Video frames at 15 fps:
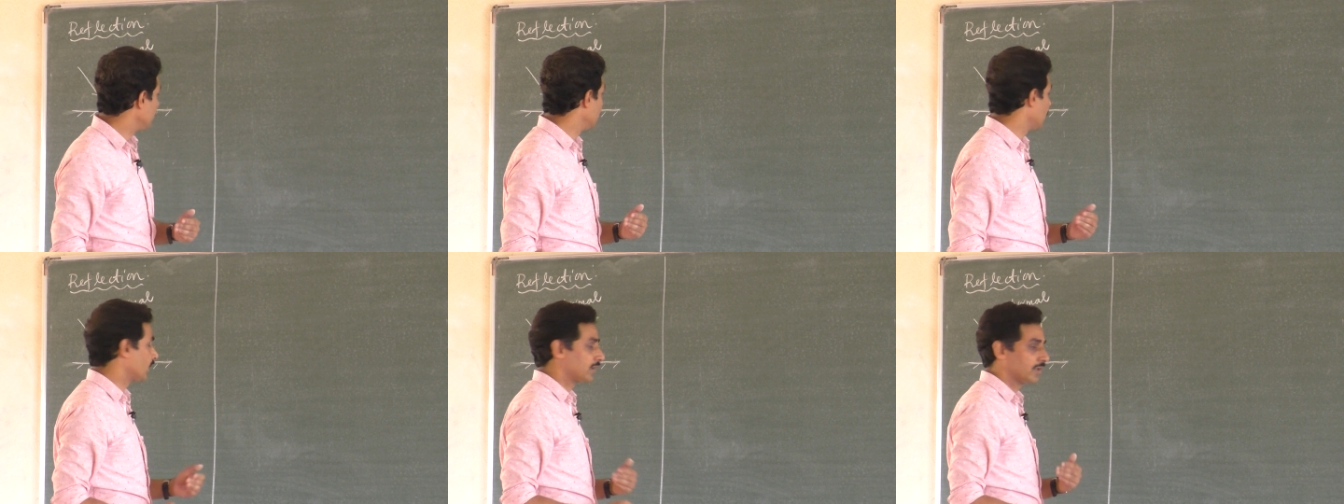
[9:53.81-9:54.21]

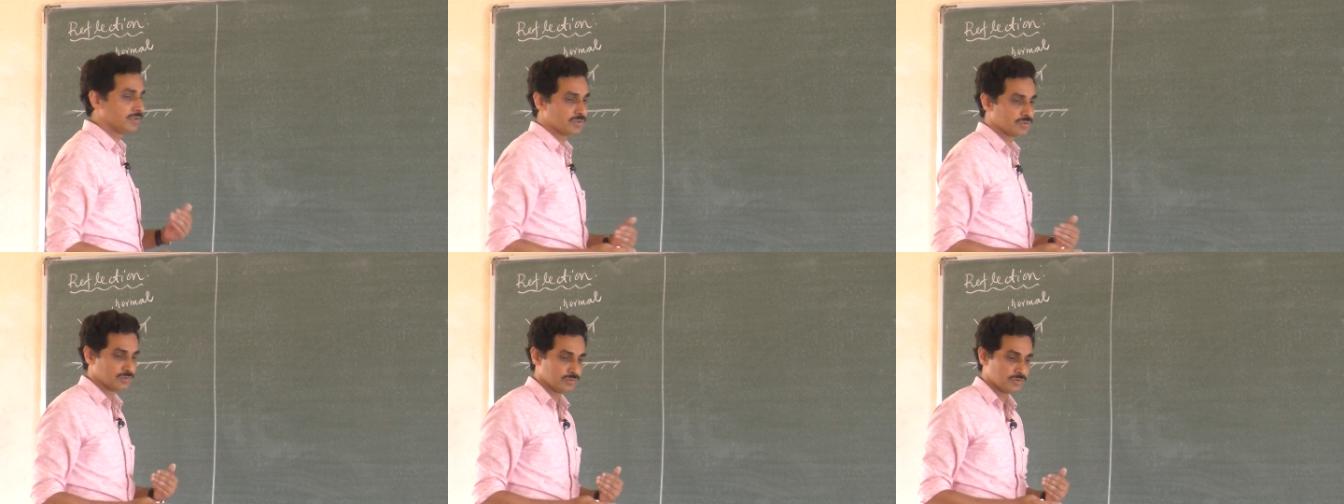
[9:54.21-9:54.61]
in order
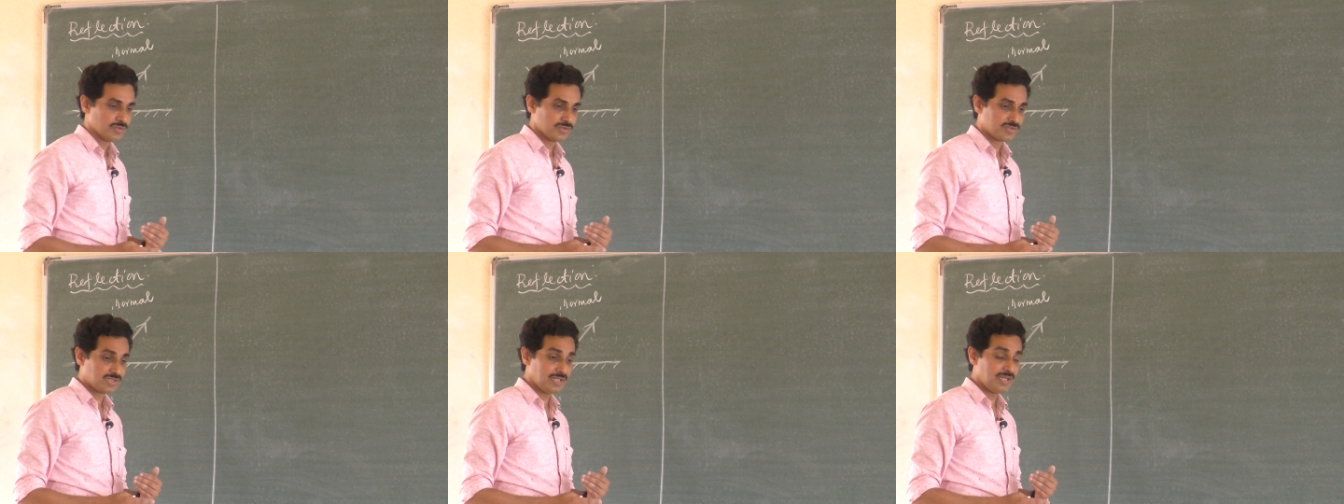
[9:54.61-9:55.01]
to
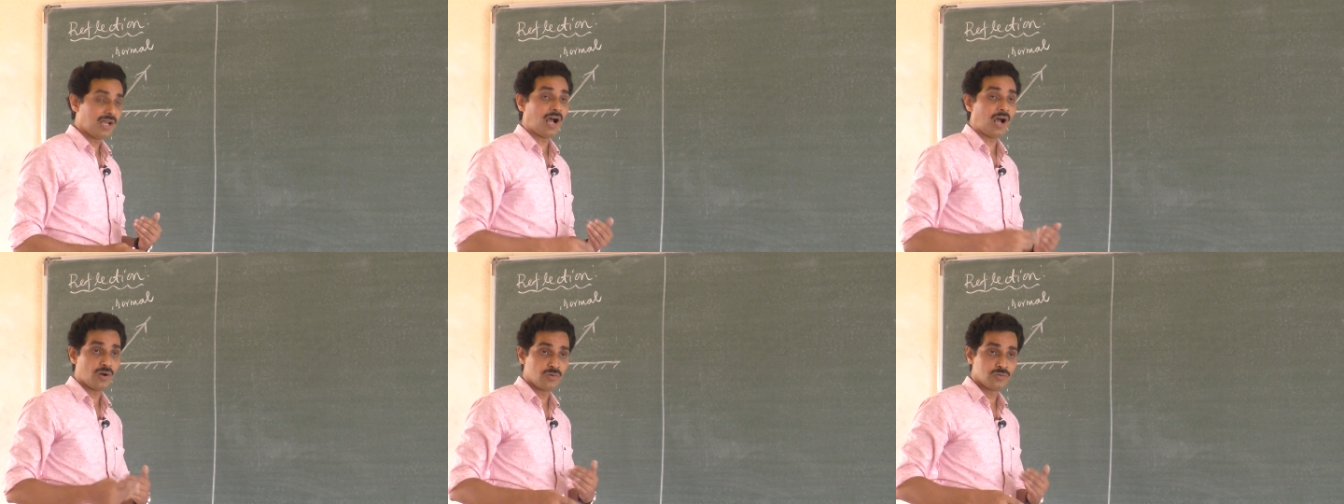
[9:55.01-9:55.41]
see
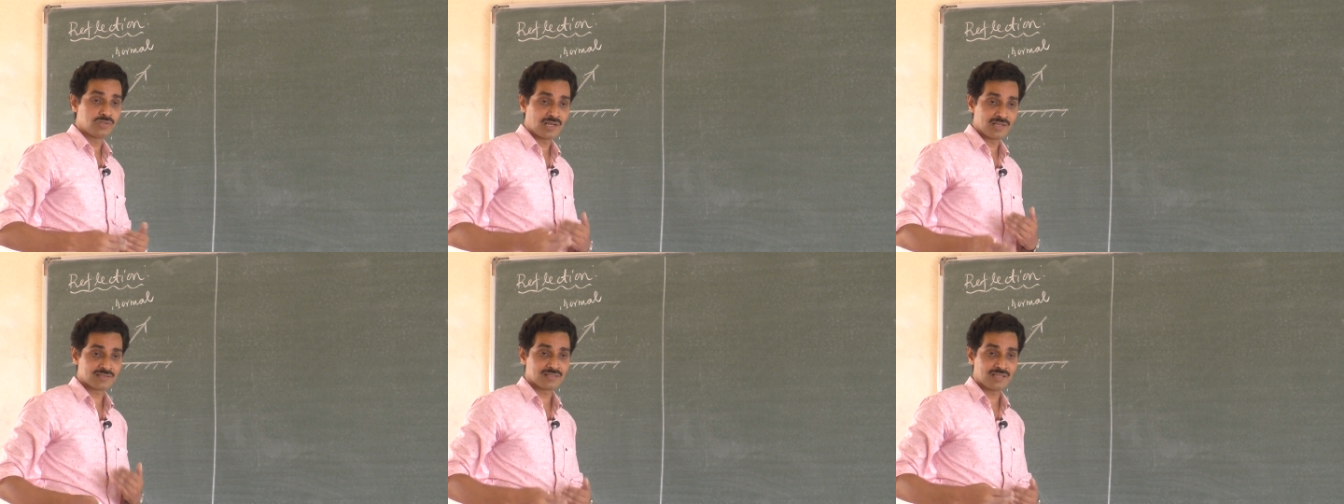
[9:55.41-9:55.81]
how
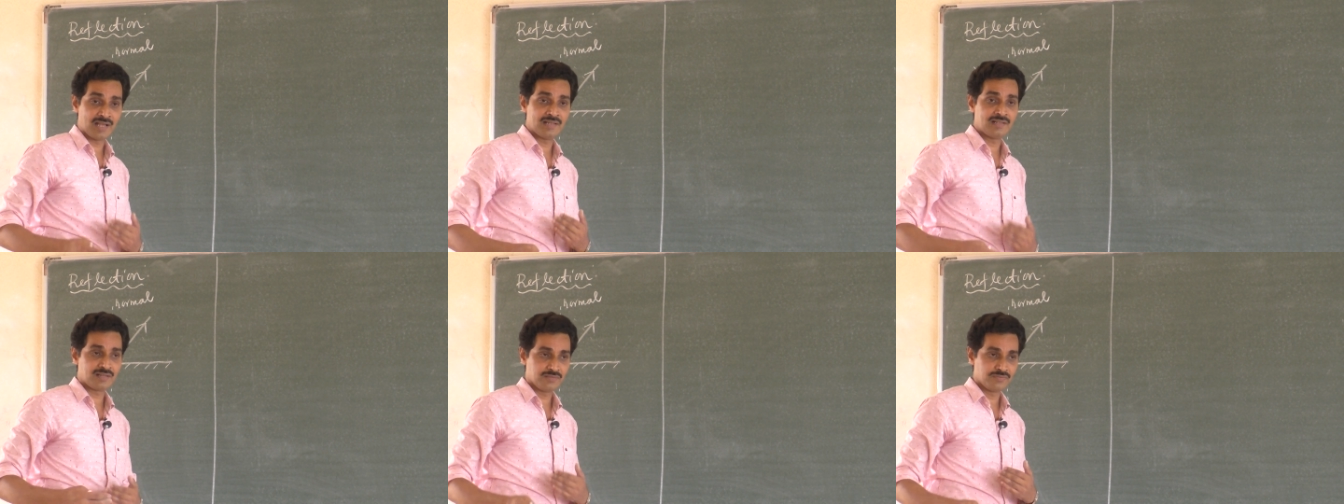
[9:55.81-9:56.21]
does
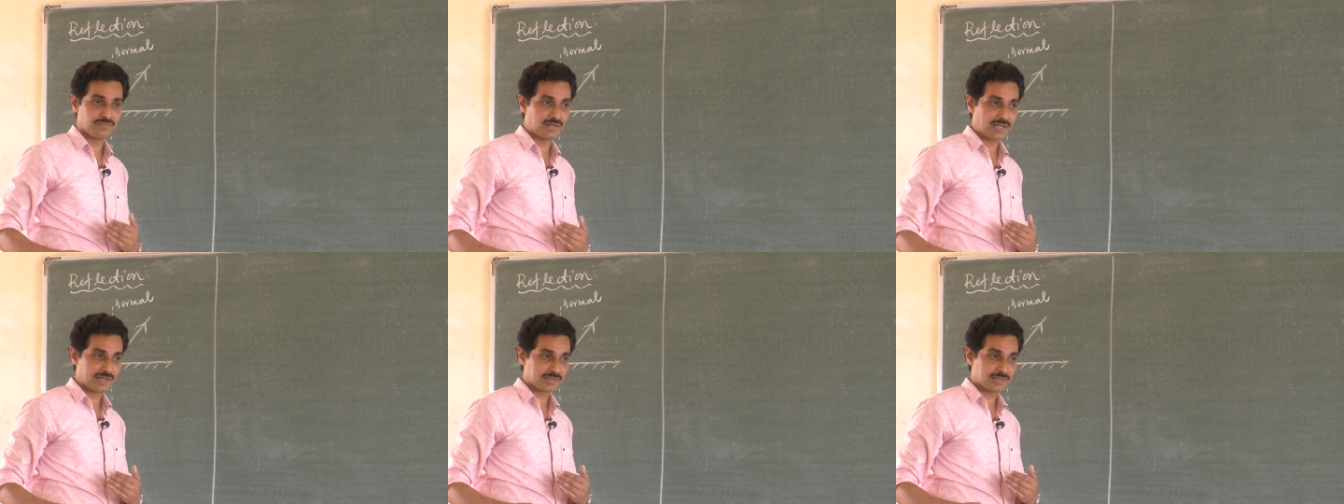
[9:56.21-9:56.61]
light
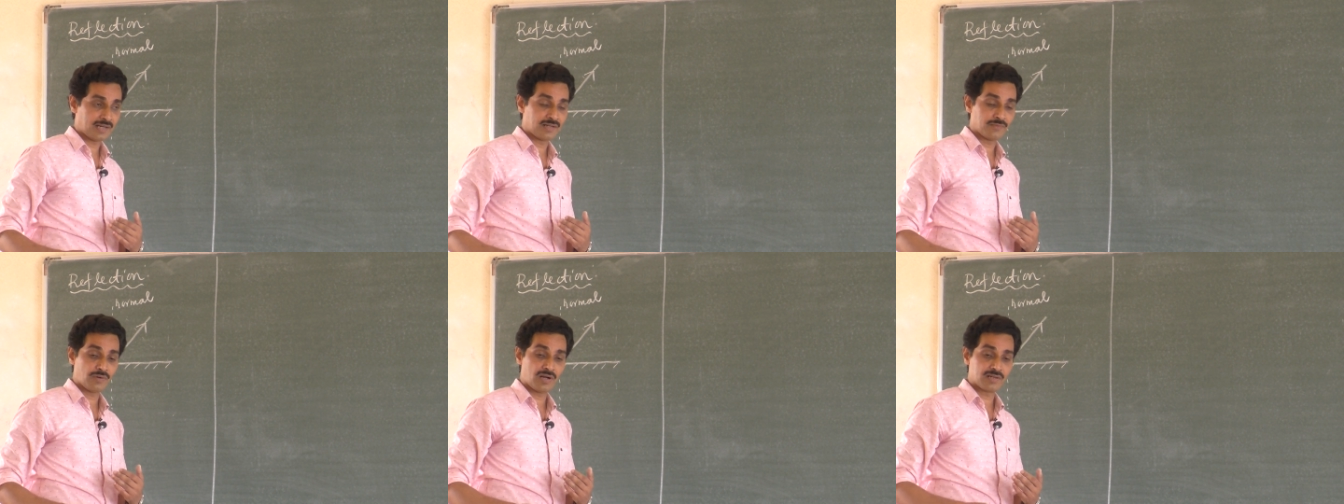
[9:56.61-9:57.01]
reflect
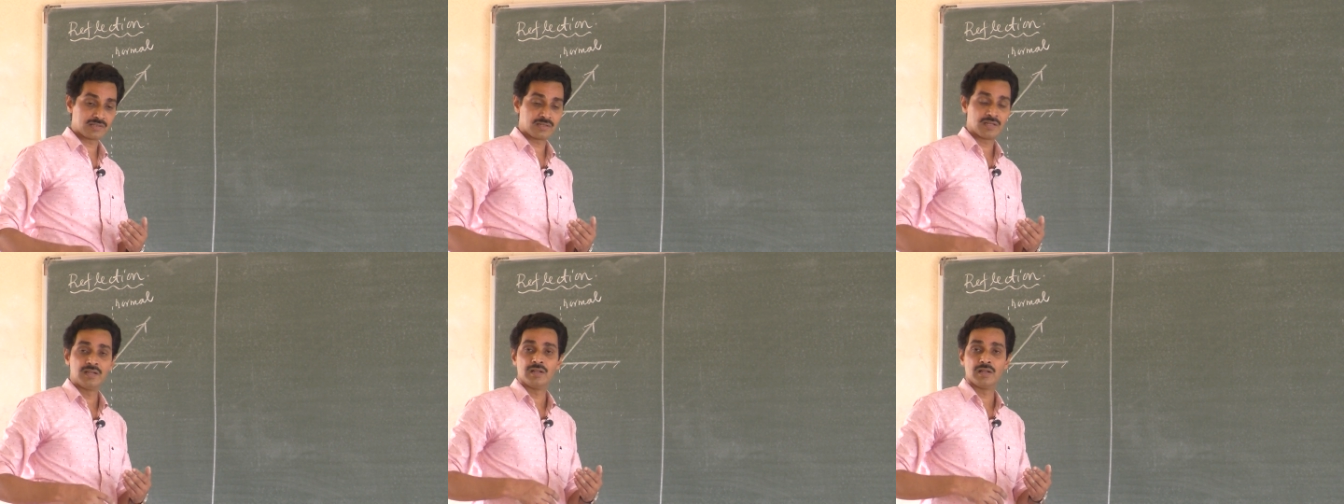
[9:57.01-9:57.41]
and
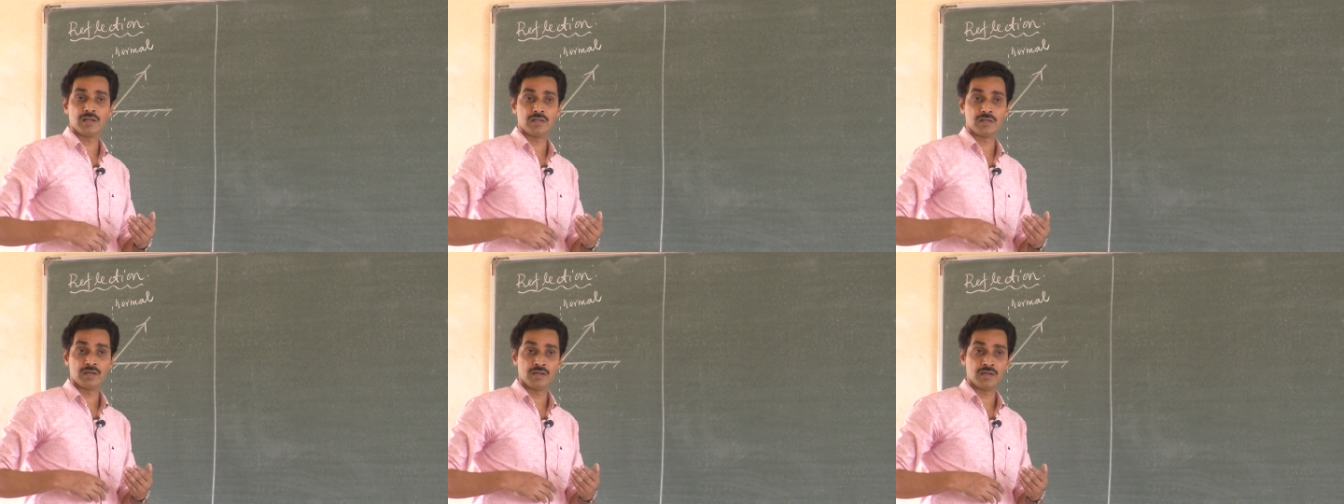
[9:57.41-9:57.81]
what
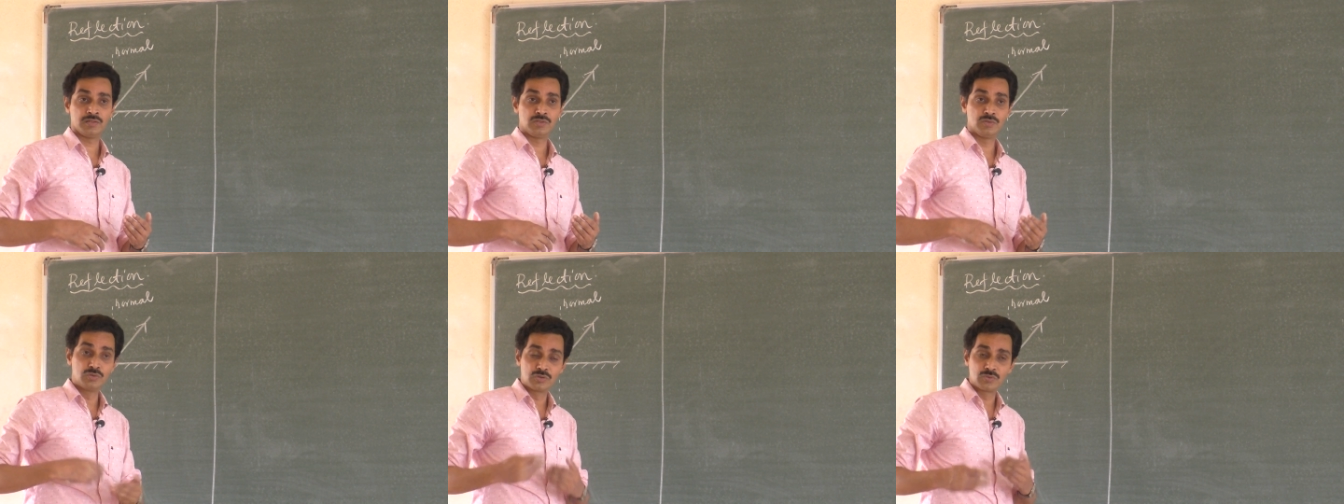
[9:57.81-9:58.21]
uh,
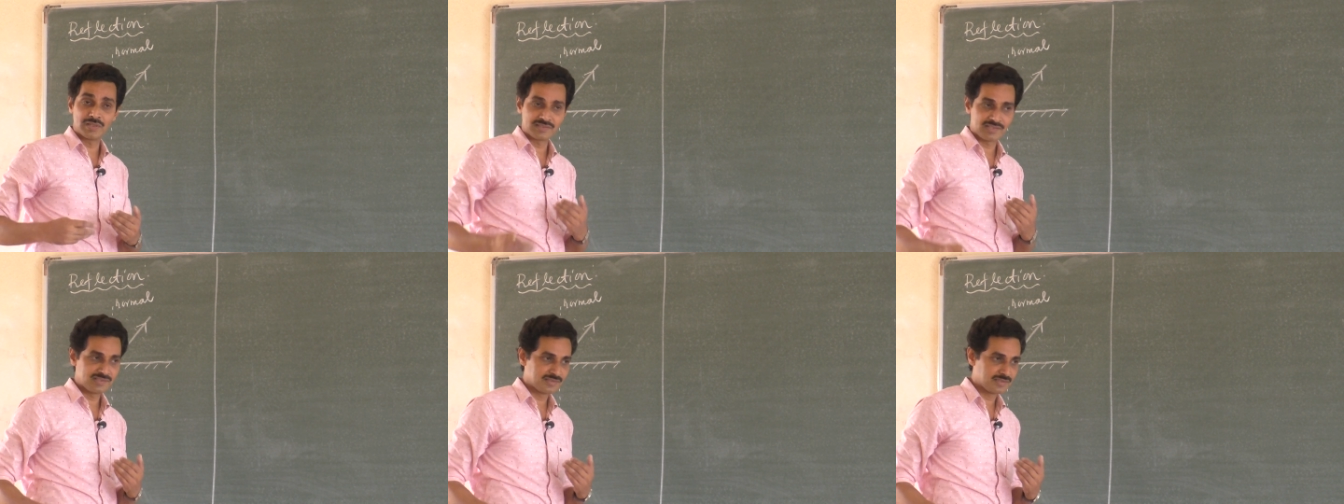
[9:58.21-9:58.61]

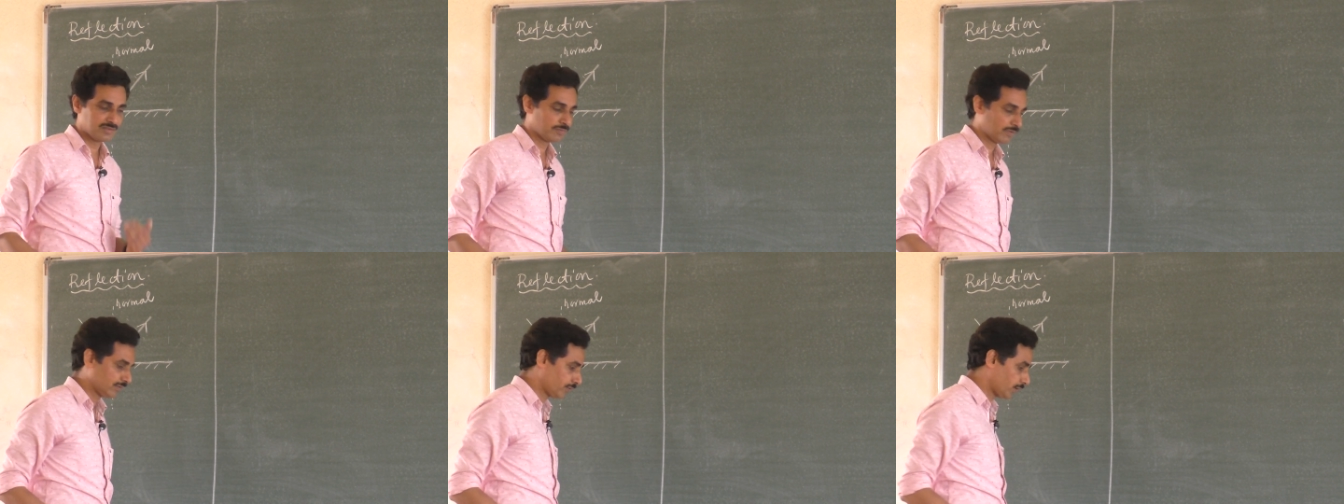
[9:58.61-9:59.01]
usual things
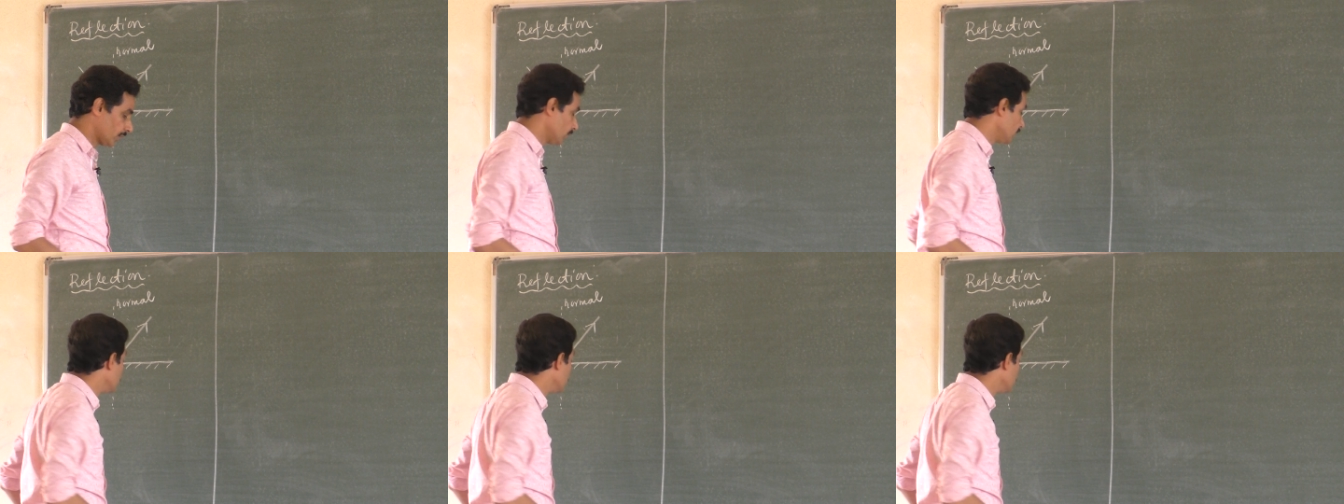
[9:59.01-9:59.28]
it will follow.